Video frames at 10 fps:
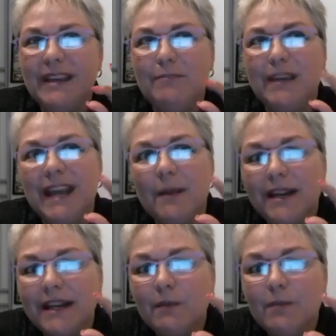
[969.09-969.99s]
become a
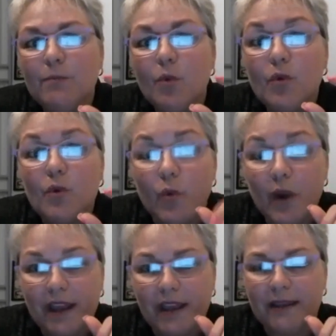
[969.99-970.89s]
little bit more
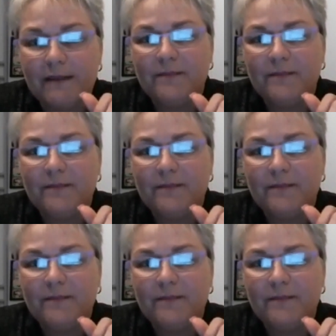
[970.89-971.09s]
aware